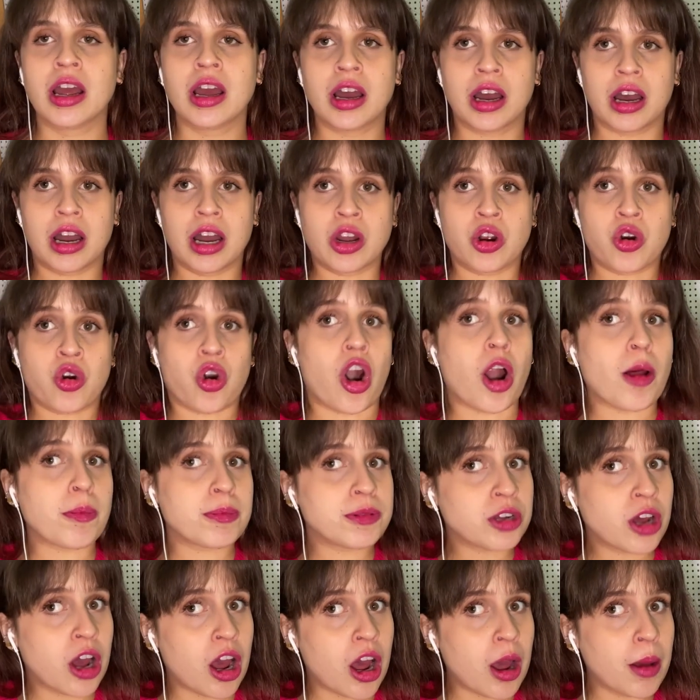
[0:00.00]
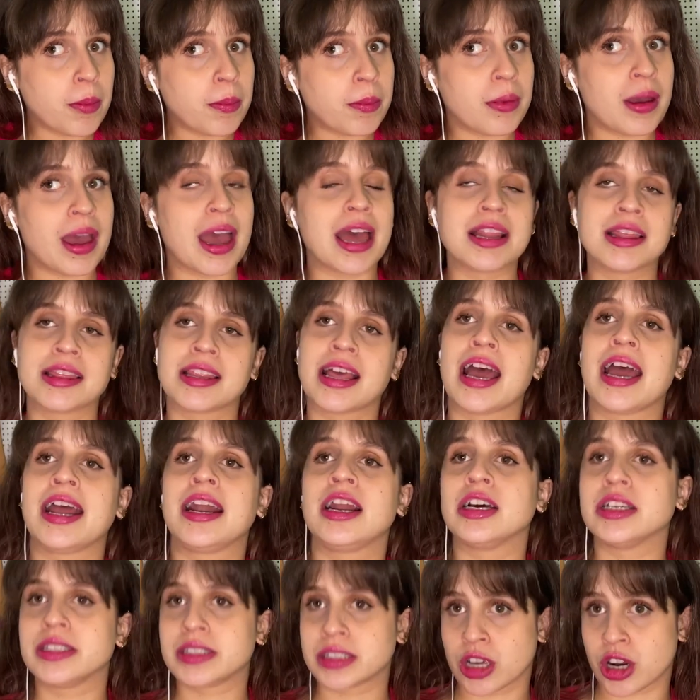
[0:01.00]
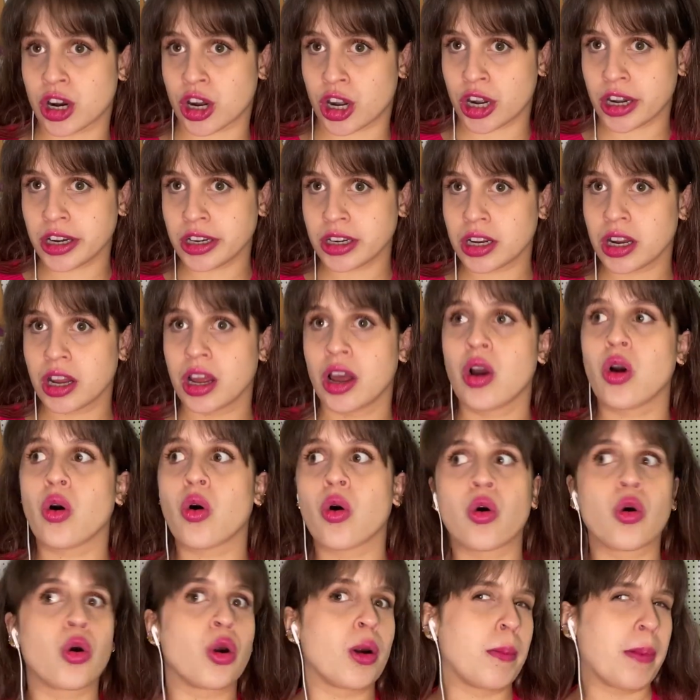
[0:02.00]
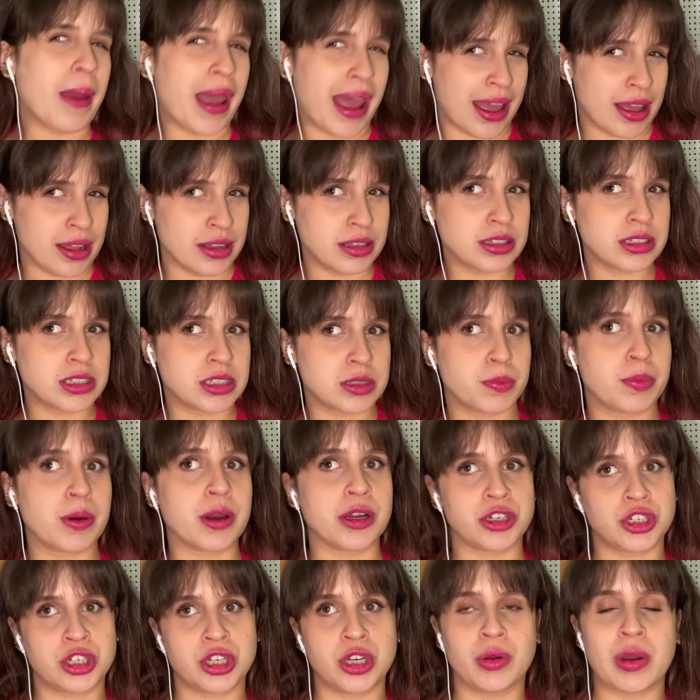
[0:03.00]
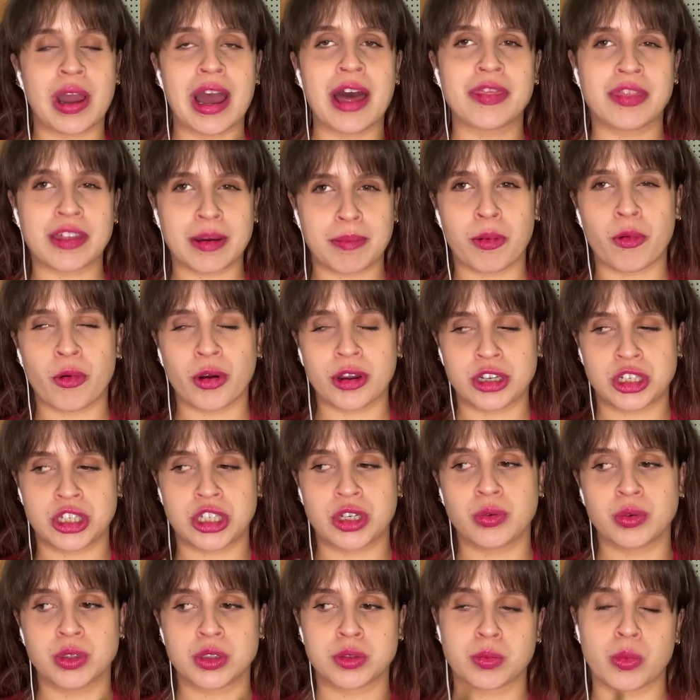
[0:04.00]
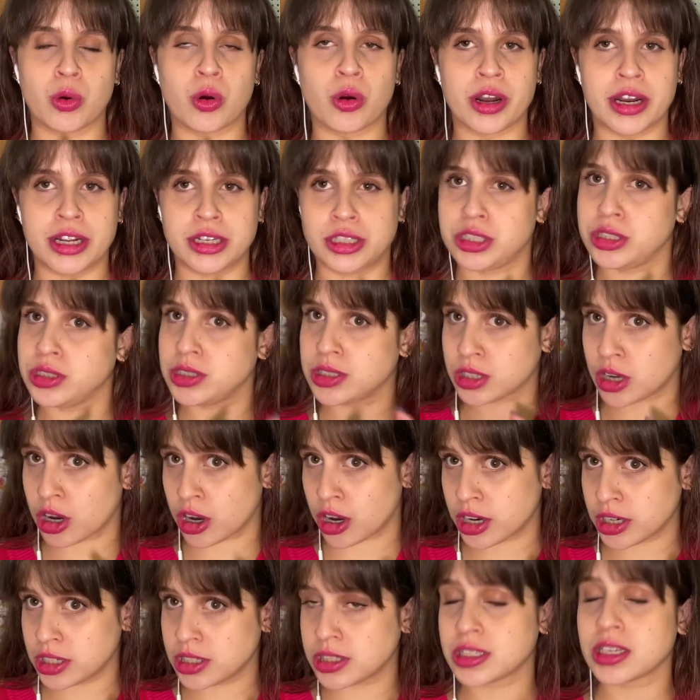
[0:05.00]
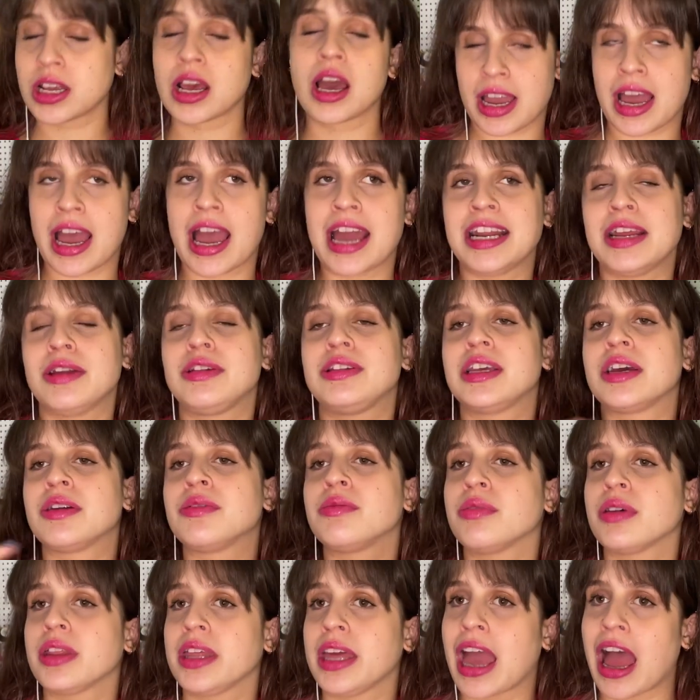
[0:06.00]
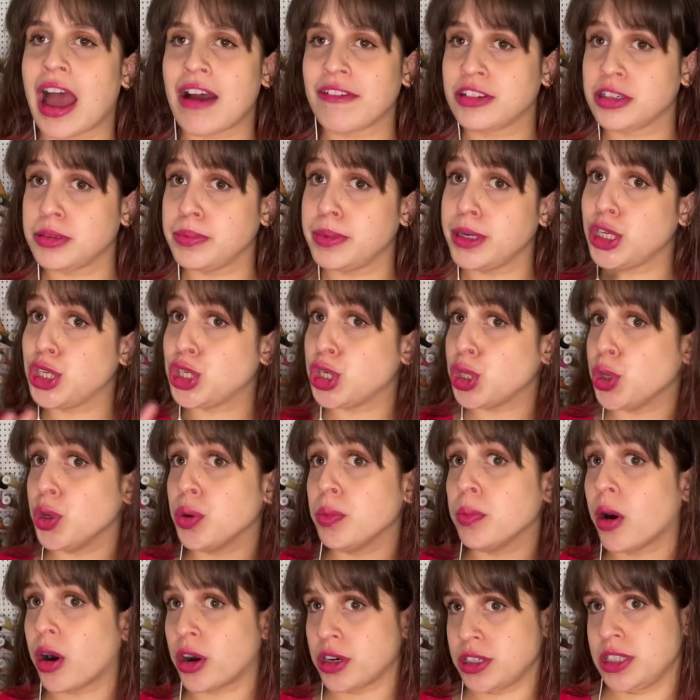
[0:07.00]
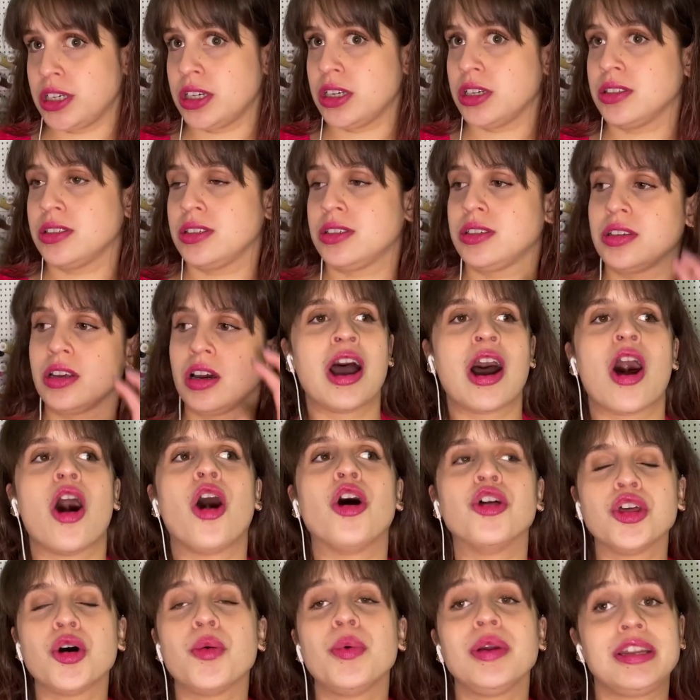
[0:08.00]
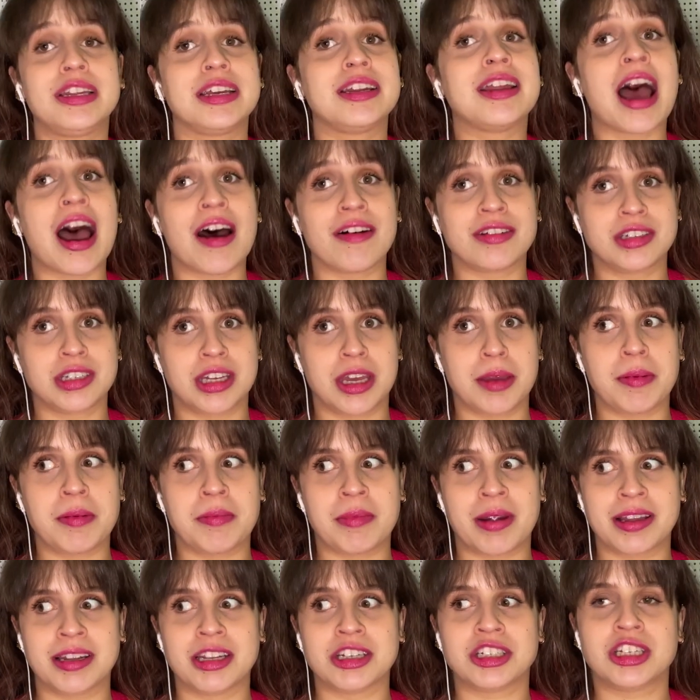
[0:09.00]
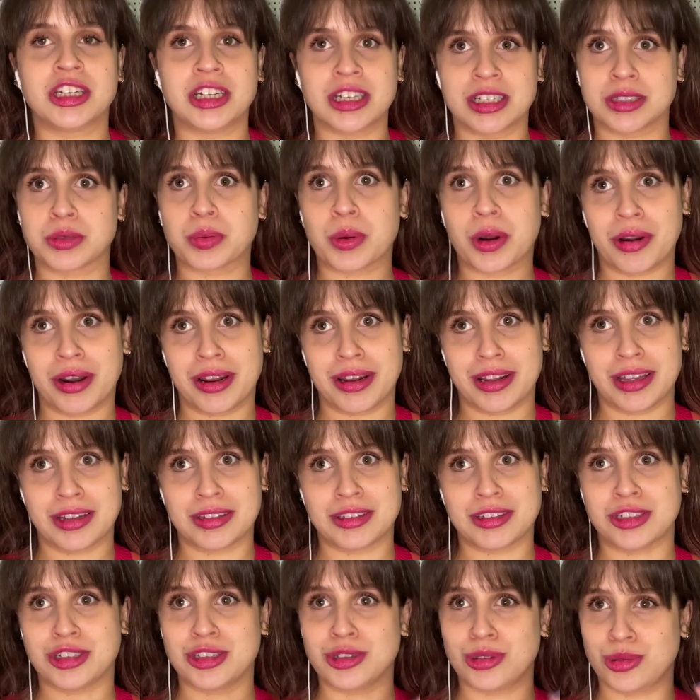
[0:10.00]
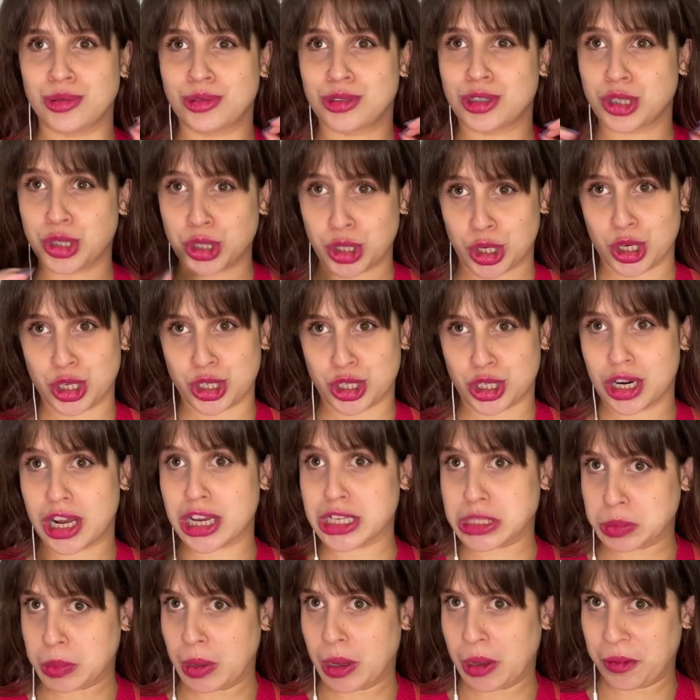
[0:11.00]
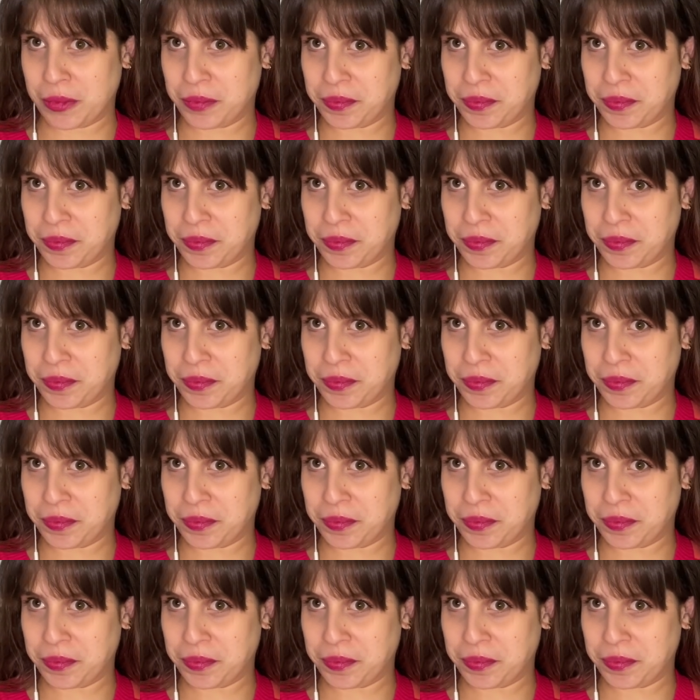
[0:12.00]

a crop top and then a skirt or pants, but at that point she was more into skirts. And it didn't really have to be too modest. Although we did have to keep in mind that she is wearing it to the church as well.